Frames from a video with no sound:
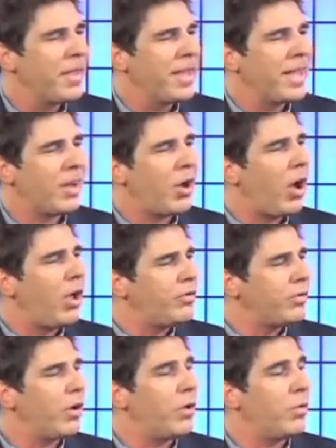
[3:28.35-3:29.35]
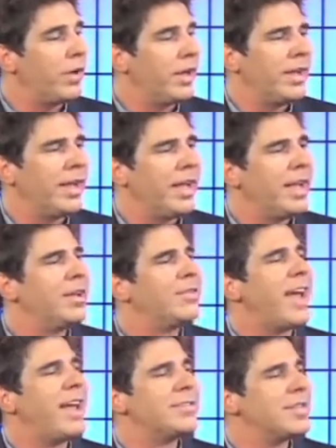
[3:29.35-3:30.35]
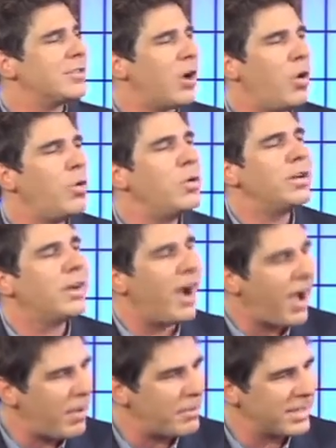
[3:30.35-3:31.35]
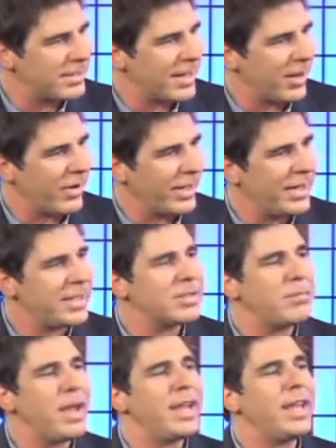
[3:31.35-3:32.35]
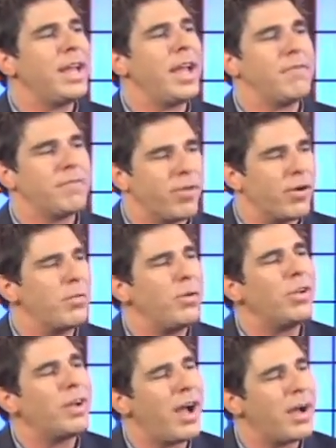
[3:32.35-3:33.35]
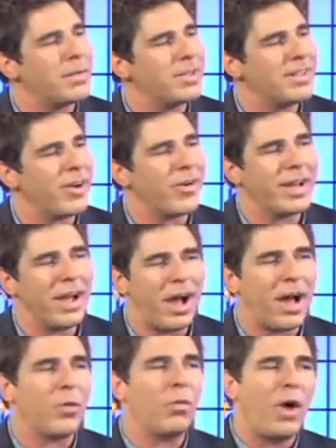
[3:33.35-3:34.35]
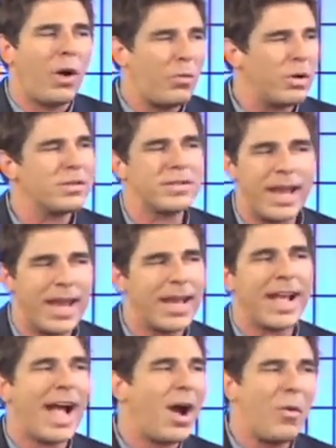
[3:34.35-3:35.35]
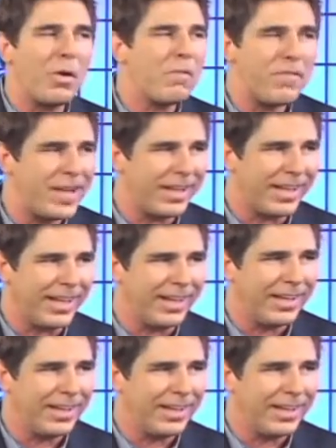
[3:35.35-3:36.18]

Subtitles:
it also has its own commentary. It's making a verbal commentary on what we're saying, how we're feeling.